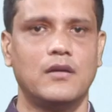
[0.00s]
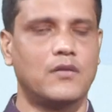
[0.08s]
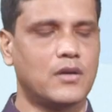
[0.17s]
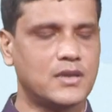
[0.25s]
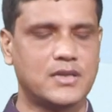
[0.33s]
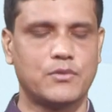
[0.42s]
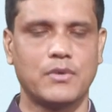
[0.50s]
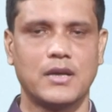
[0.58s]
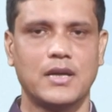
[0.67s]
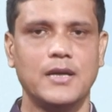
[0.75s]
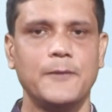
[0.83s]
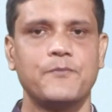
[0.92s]

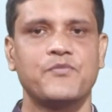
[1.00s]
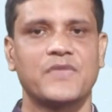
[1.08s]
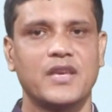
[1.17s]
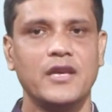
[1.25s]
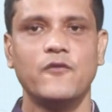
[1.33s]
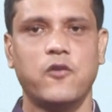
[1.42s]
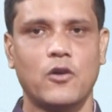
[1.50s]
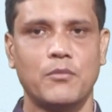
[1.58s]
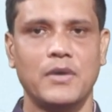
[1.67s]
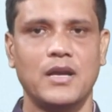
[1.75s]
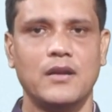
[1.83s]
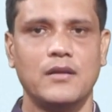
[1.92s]
Consequently,
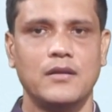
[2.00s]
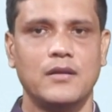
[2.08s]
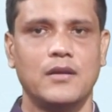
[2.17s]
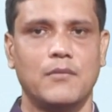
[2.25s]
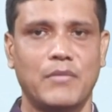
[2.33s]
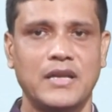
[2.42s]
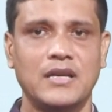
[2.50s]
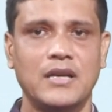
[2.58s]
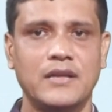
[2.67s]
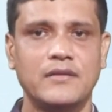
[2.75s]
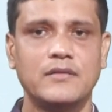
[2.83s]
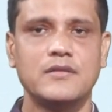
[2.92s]
informal
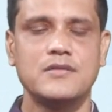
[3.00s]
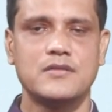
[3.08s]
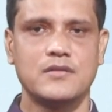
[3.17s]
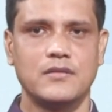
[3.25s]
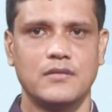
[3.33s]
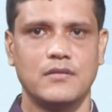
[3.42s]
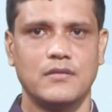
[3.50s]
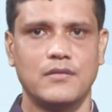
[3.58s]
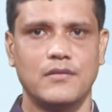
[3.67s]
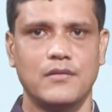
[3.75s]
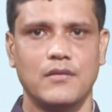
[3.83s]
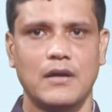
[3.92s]
moneylenders
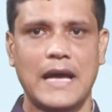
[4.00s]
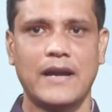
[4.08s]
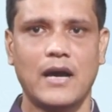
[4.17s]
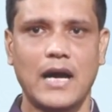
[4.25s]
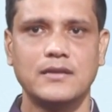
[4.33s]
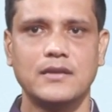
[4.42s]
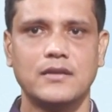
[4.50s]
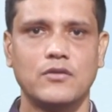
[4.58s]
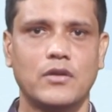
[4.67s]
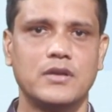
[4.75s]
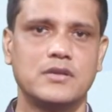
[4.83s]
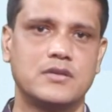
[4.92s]
and other
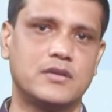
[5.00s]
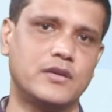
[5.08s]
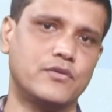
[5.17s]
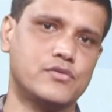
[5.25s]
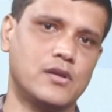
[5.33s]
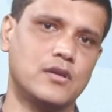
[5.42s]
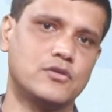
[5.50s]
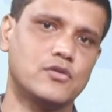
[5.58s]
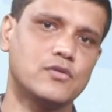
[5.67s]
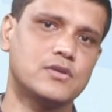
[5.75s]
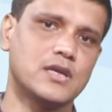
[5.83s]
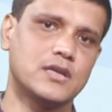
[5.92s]
non-institutional
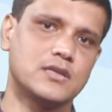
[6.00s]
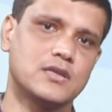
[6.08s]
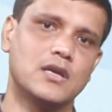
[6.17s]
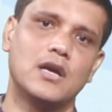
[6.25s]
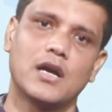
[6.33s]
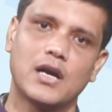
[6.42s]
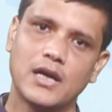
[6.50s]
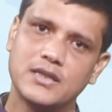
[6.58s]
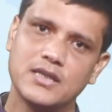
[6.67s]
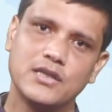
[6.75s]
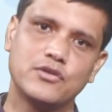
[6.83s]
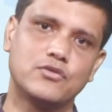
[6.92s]
sources
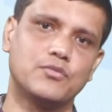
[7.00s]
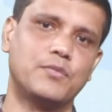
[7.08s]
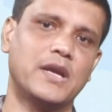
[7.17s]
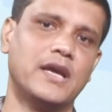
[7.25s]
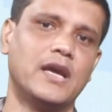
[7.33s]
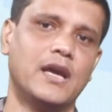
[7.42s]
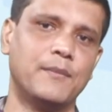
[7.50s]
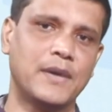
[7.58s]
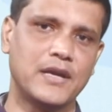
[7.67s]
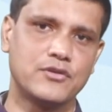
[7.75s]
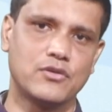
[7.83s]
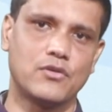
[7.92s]
continue to play a
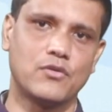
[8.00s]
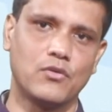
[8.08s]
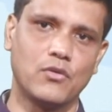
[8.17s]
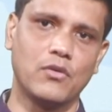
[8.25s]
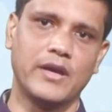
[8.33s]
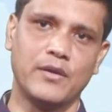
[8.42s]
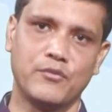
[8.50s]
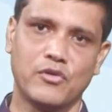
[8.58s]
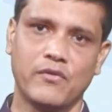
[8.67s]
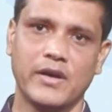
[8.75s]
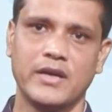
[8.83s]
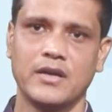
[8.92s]
major role in
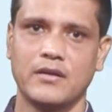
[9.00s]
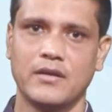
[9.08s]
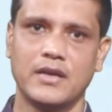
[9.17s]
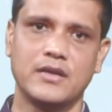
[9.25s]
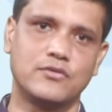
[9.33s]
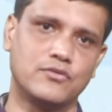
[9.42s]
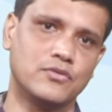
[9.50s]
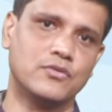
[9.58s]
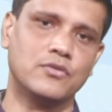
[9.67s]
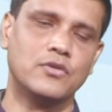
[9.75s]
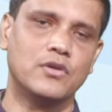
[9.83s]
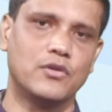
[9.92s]
providing credit
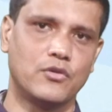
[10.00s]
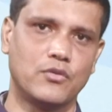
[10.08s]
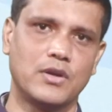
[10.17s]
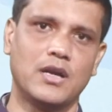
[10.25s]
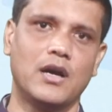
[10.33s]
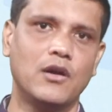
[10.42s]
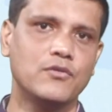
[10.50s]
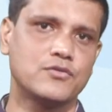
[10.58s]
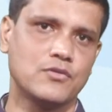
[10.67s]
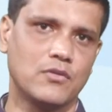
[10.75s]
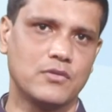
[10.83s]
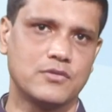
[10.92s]
to rural
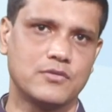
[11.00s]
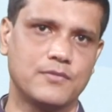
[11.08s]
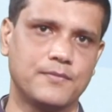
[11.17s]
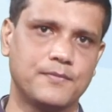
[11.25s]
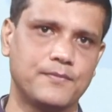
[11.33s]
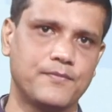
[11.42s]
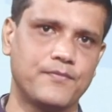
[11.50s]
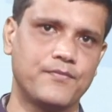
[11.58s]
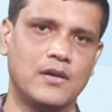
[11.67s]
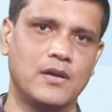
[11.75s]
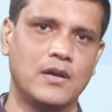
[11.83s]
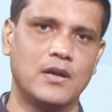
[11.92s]
households.
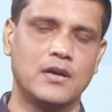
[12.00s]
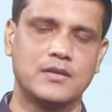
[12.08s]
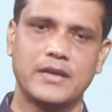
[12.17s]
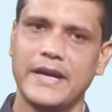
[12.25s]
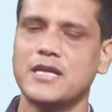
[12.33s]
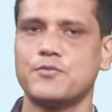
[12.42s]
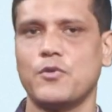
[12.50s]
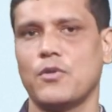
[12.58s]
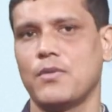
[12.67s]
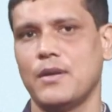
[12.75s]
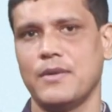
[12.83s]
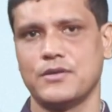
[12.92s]
The next
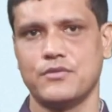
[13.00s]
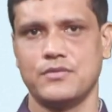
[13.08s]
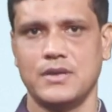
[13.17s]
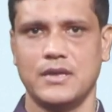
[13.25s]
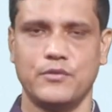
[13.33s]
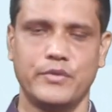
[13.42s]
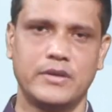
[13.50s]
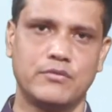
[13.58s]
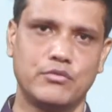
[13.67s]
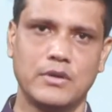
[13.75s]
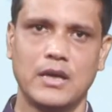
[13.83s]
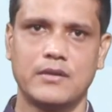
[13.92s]
problem associated
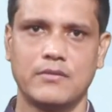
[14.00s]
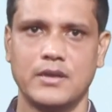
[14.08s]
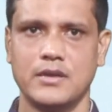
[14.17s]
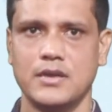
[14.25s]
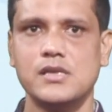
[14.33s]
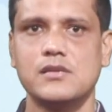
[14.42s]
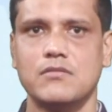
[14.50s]
with rural credit is